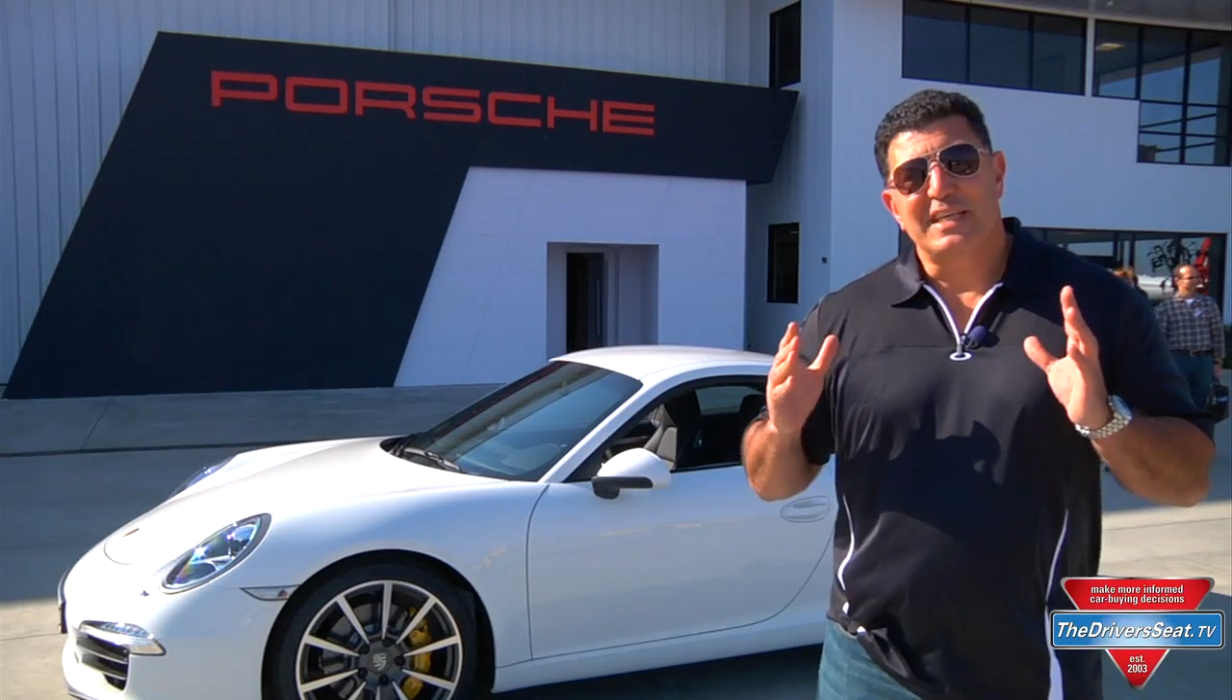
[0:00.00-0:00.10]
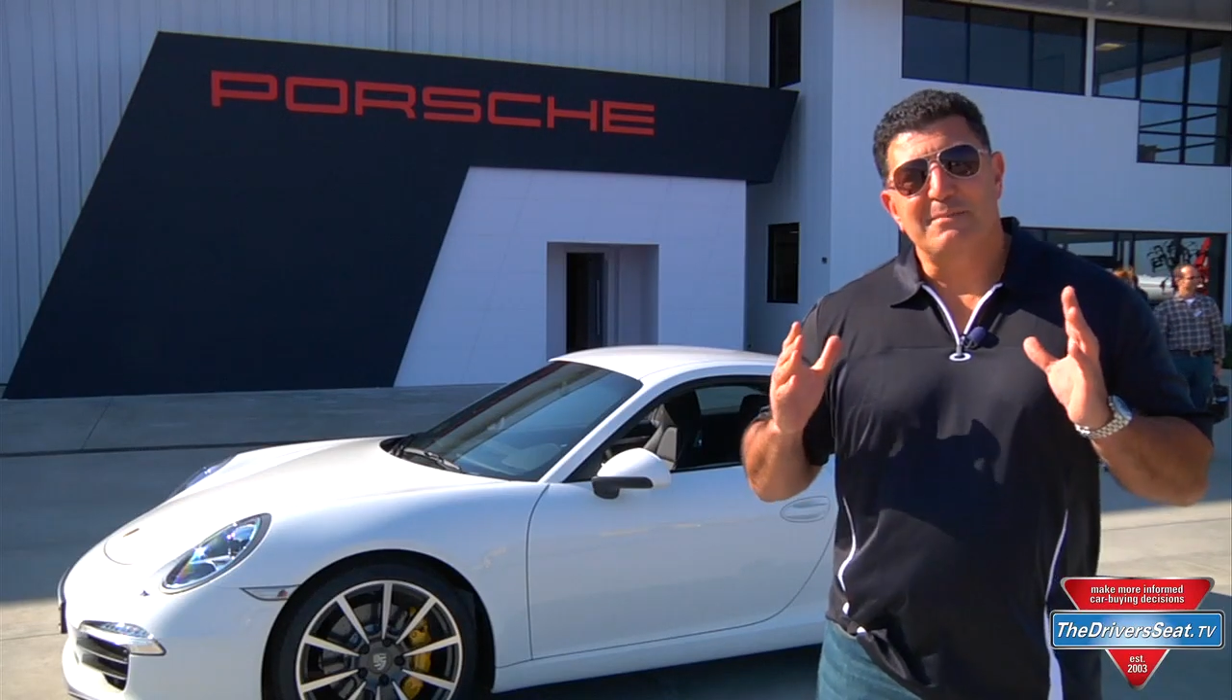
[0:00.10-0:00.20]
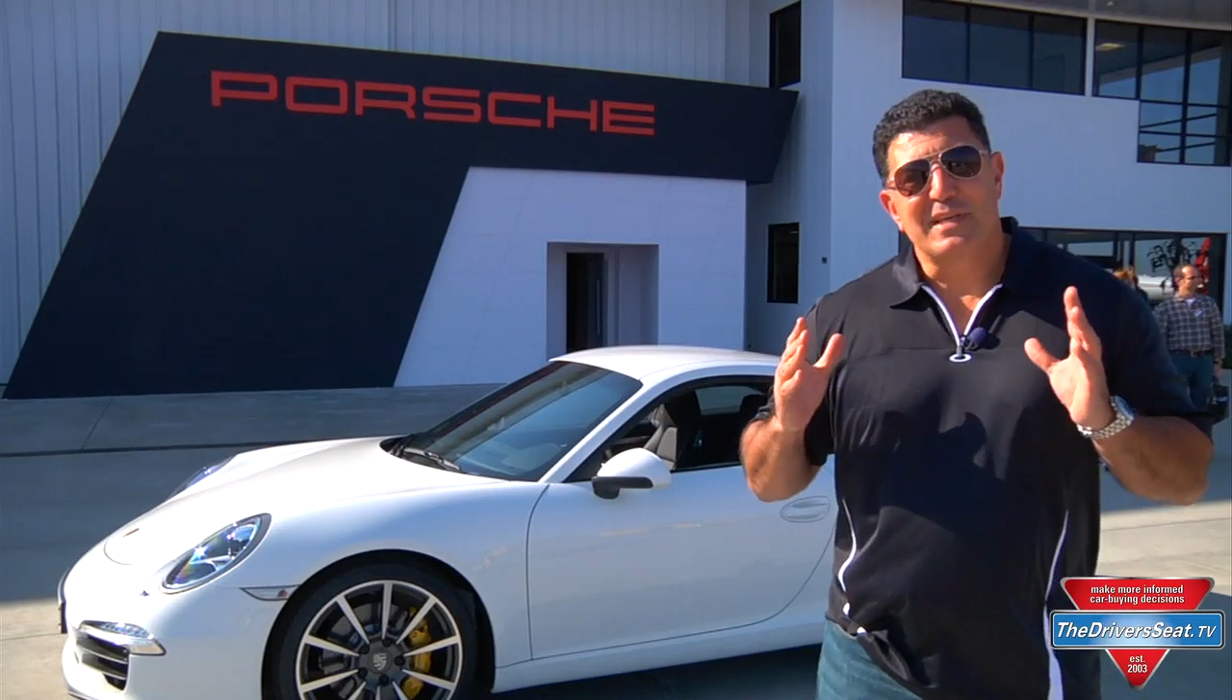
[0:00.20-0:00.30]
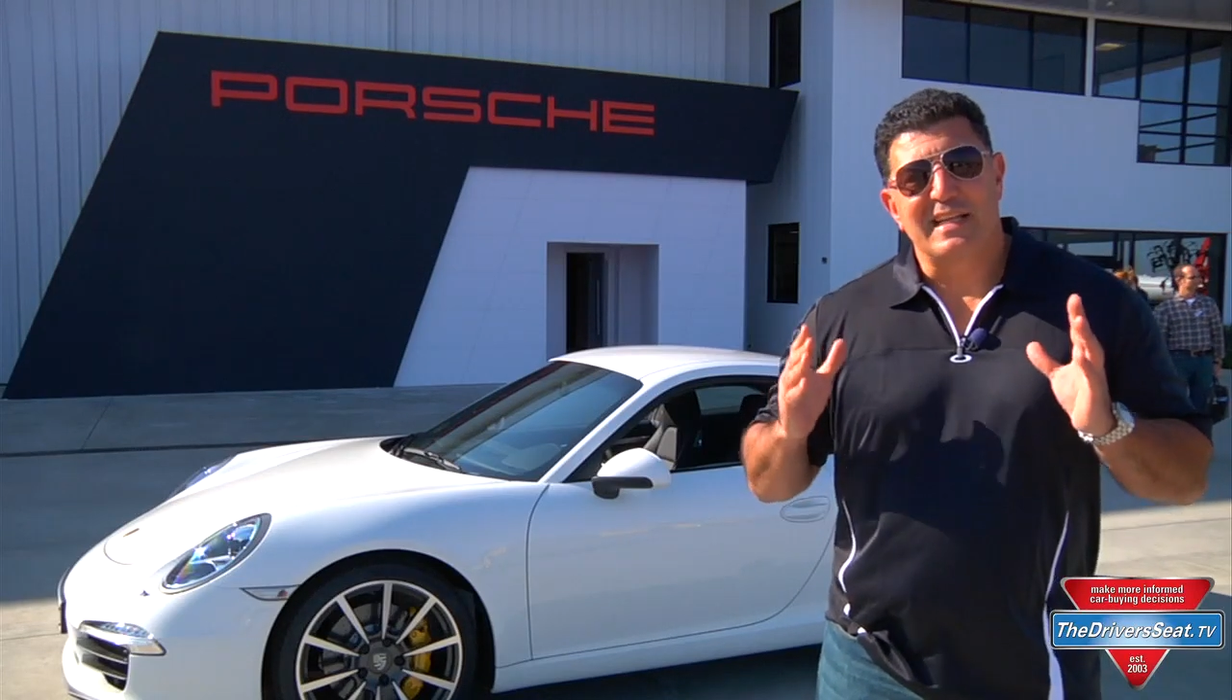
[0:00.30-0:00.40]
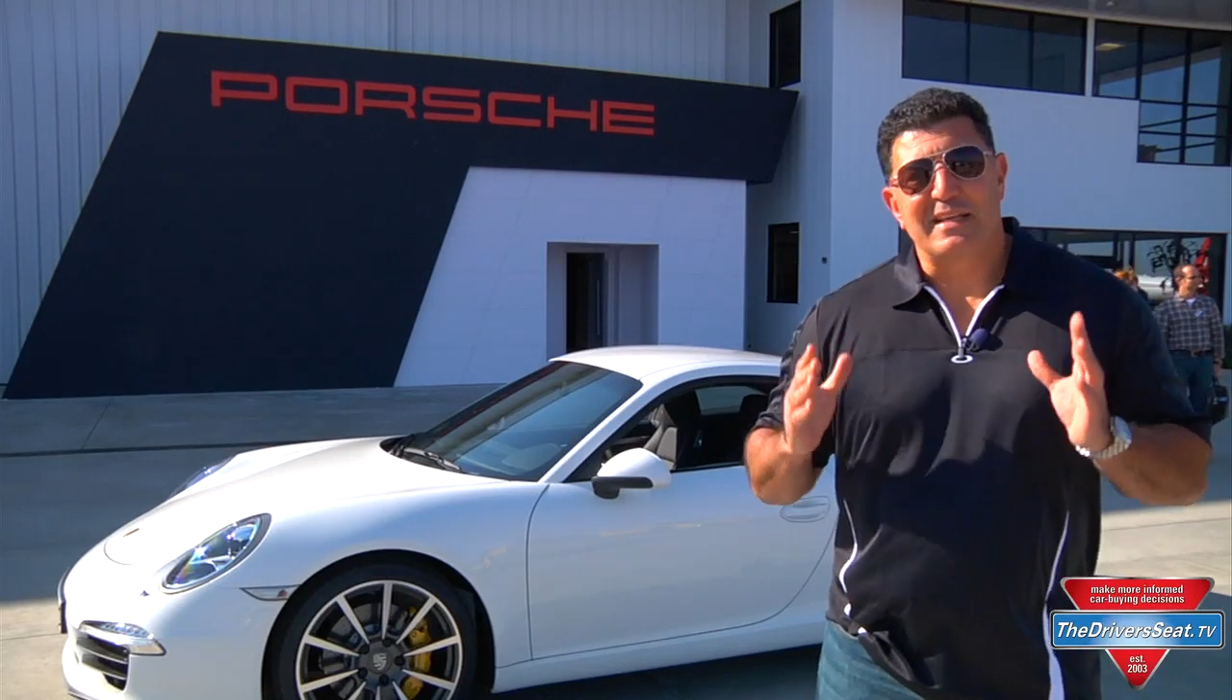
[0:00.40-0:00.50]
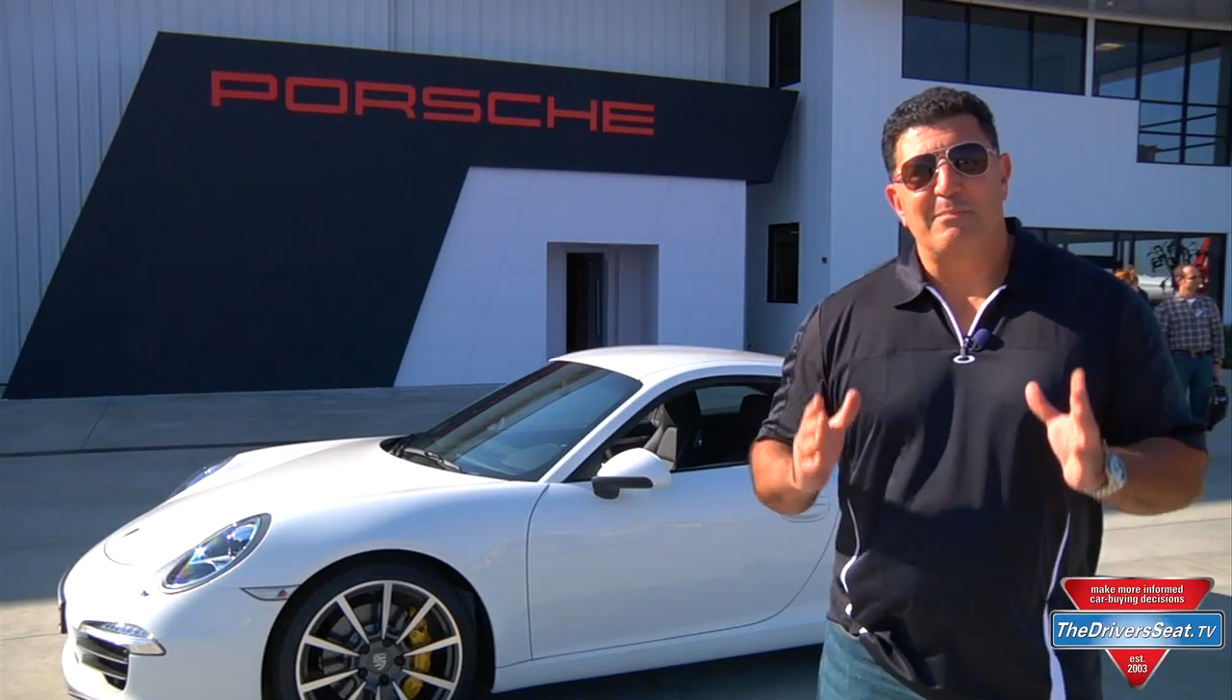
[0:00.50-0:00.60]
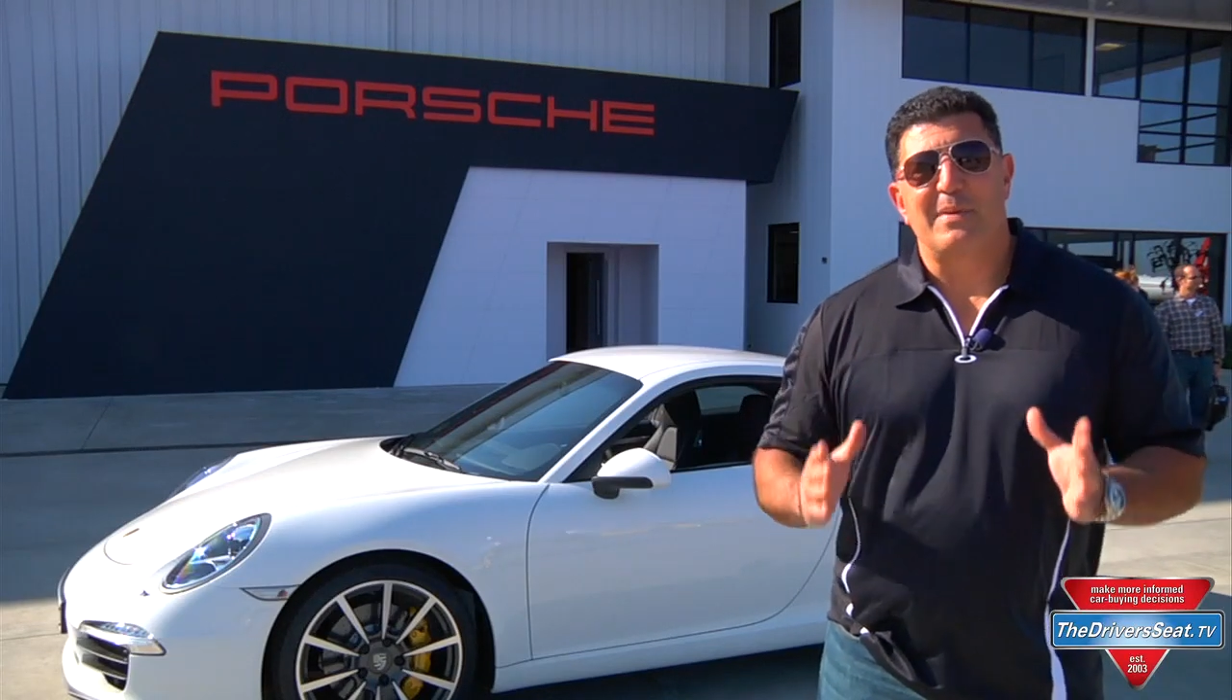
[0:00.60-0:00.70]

keeps getting